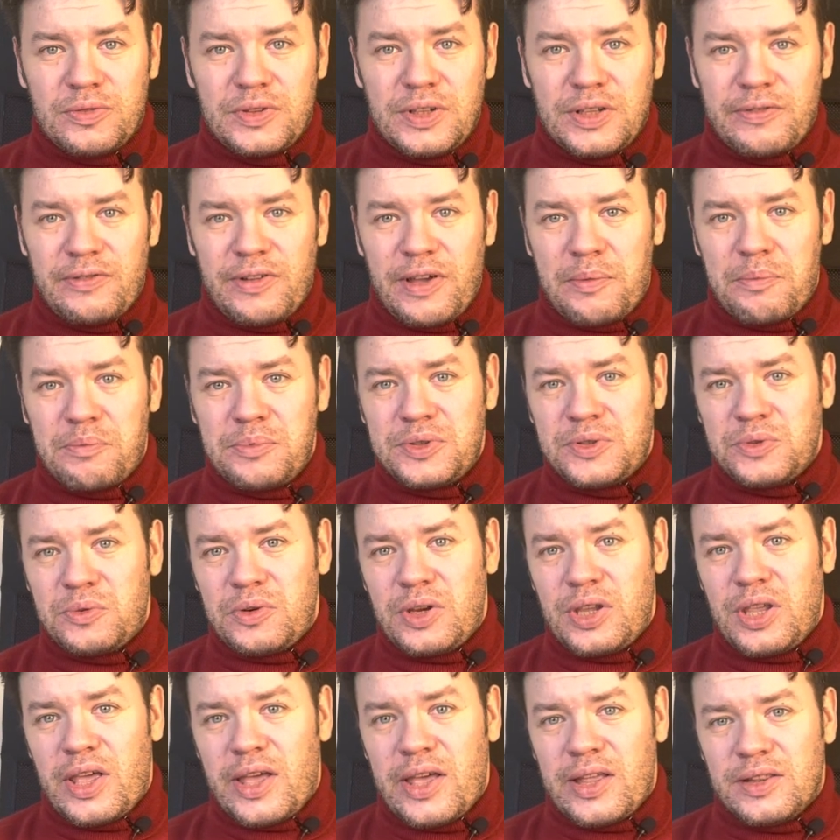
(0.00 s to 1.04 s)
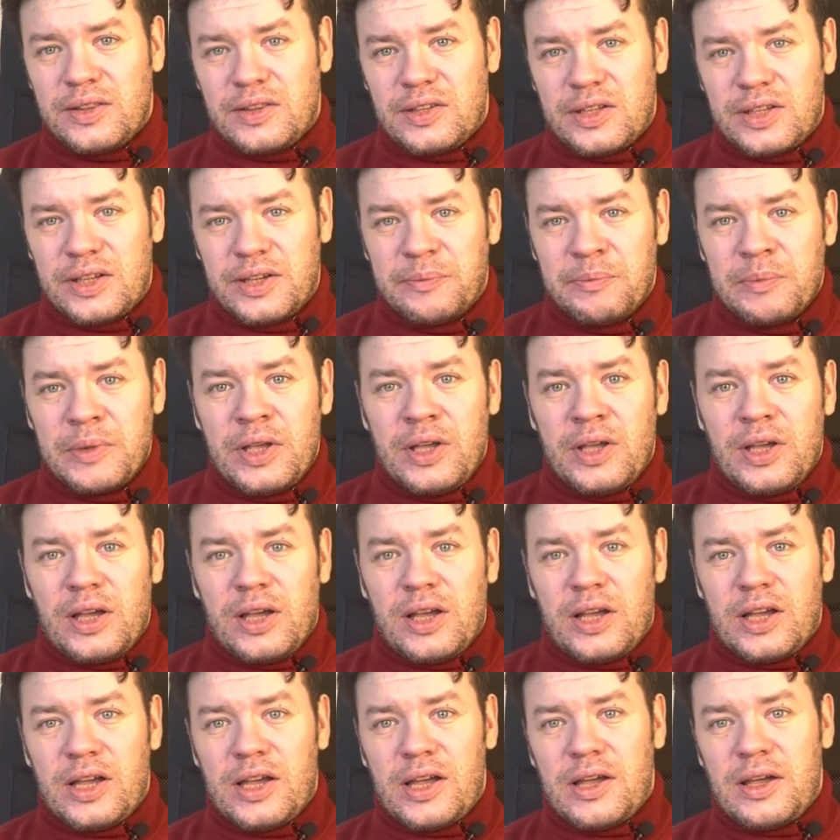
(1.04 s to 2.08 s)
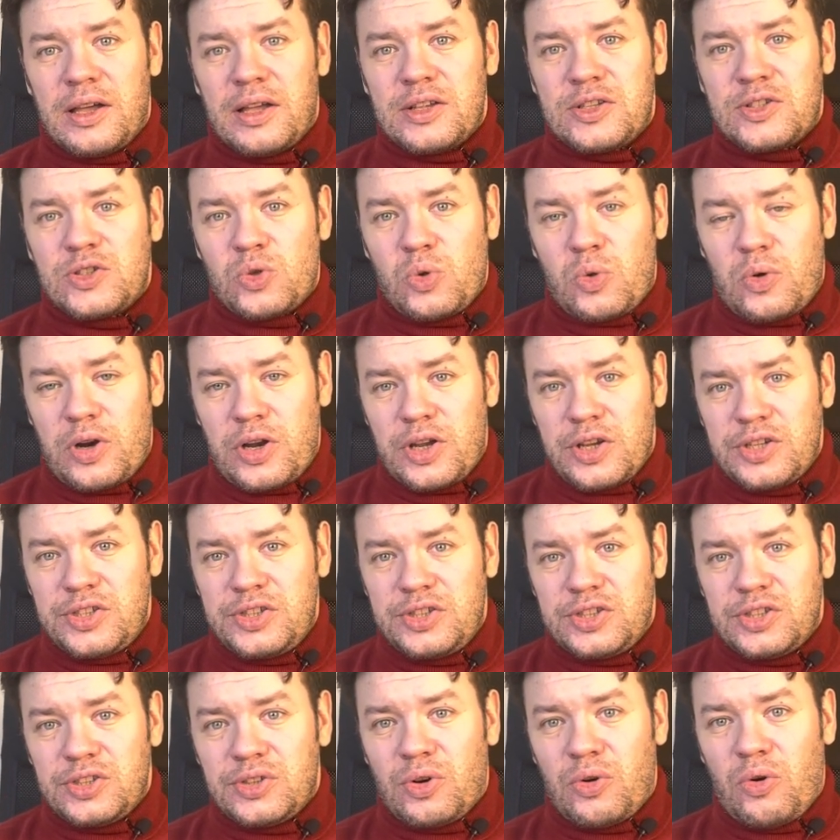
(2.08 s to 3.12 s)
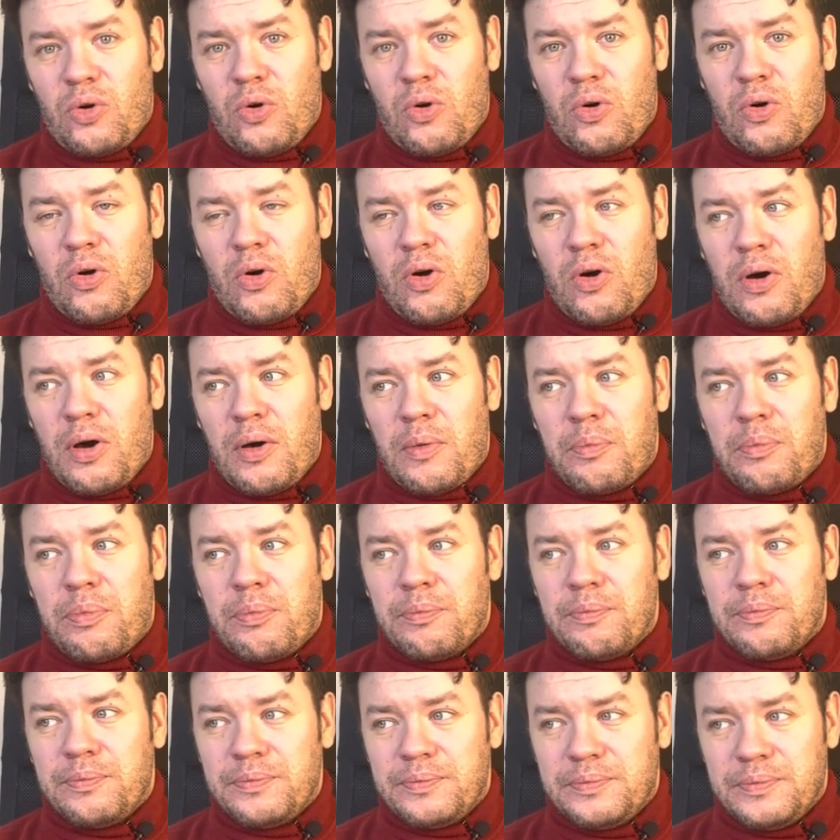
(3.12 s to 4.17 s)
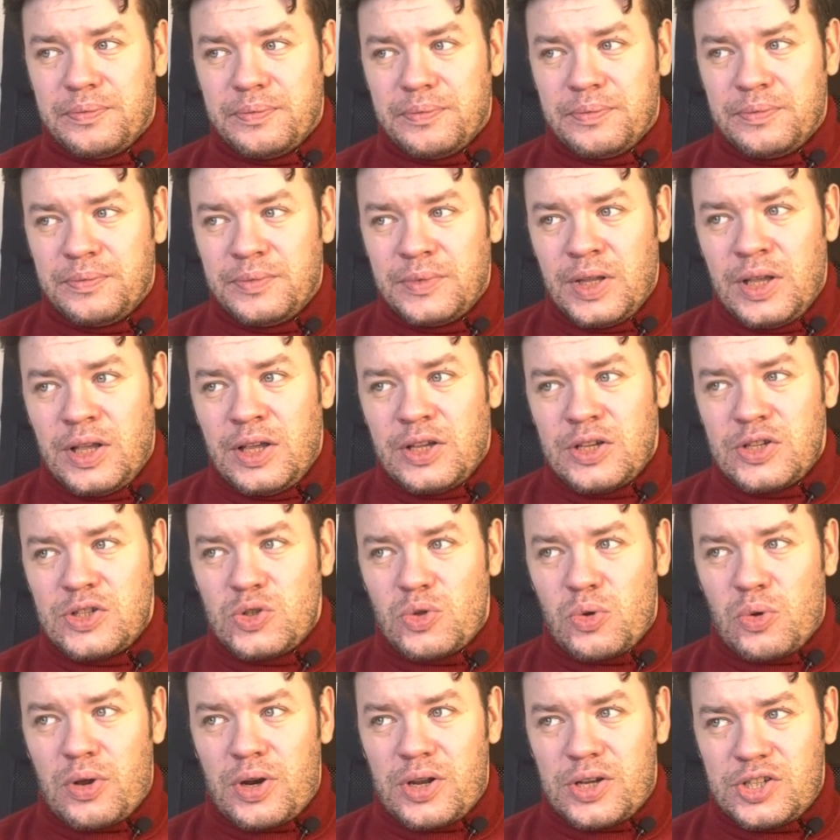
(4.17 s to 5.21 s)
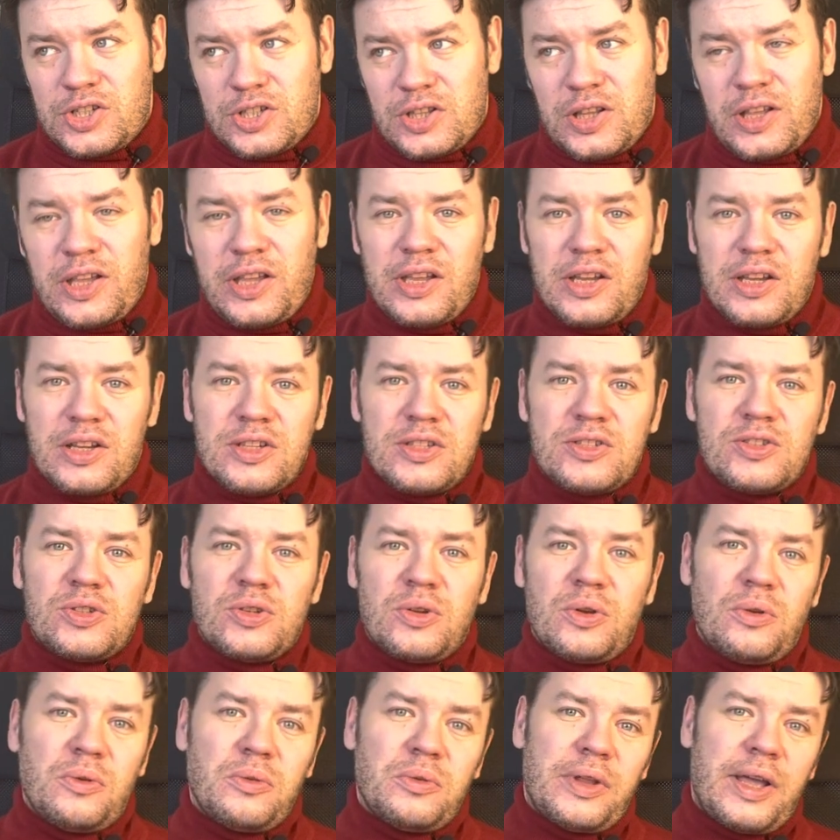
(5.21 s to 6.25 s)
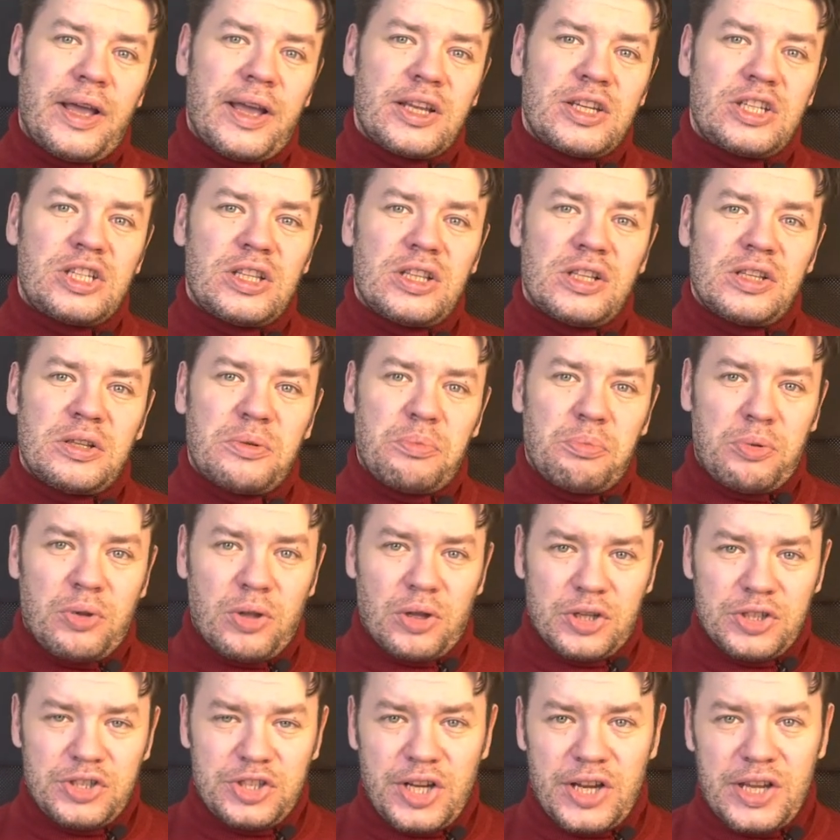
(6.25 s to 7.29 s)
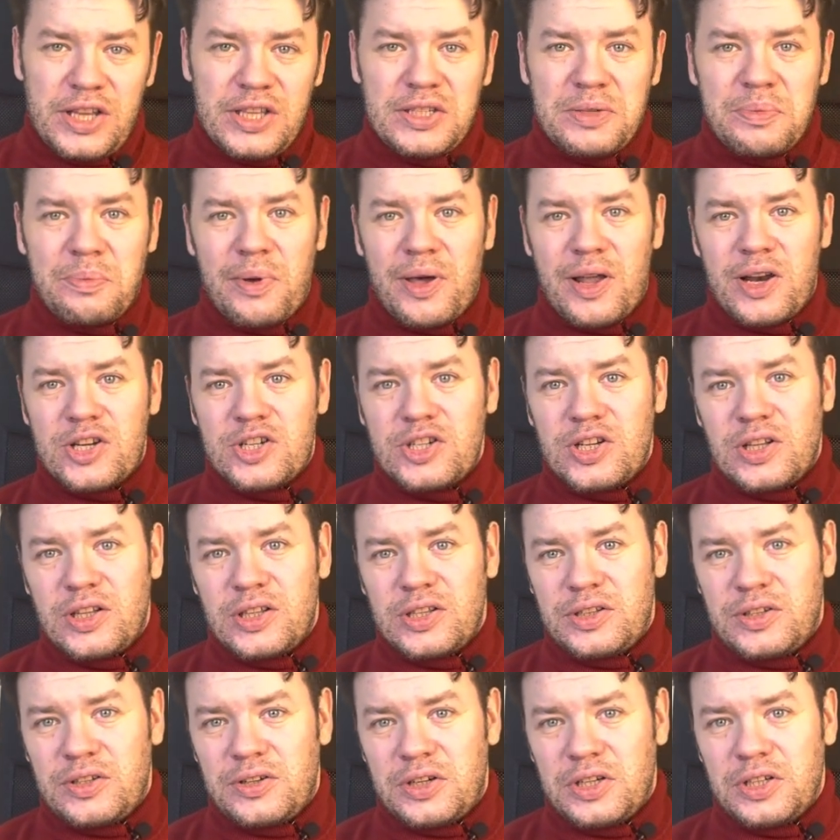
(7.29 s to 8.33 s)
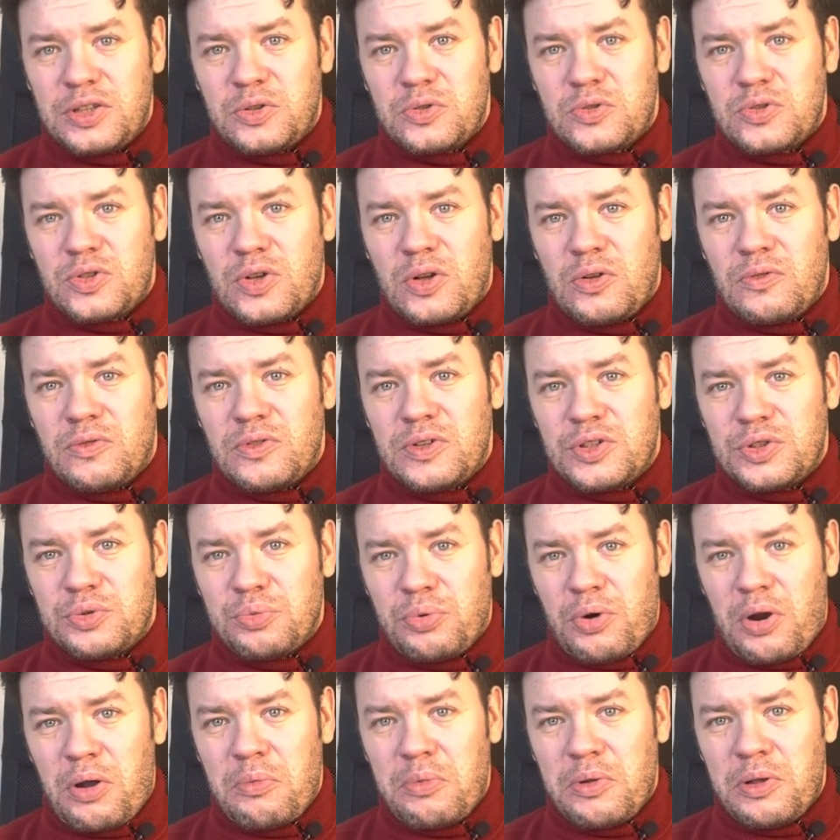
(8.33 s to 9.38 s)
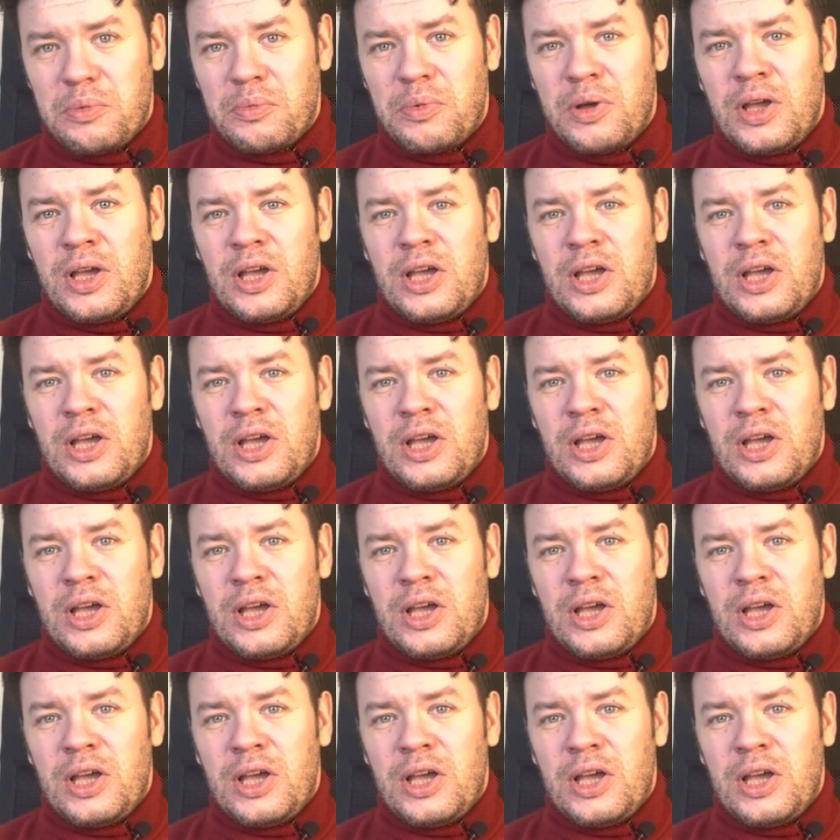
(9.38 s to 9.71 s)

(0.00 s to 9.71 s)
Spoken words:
the Web3 and the storage or storage layer. So actually the blockchains partially trying to solve this problem,